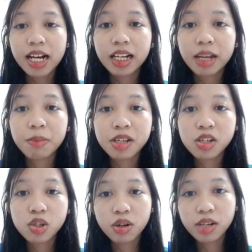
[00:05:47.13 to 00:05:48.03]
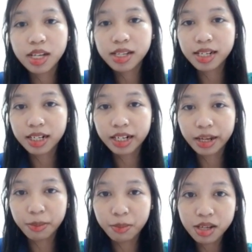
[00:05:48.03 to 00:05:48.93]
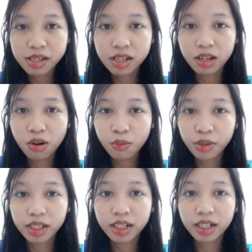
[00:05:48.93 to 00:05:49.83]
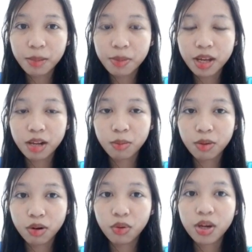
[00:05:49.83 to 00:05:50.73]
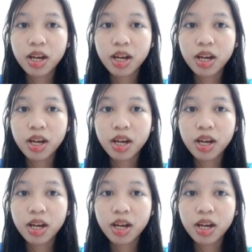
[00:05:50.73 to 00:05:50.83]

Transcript: Clamp hinge connects the clamp base along with the clamp elbow,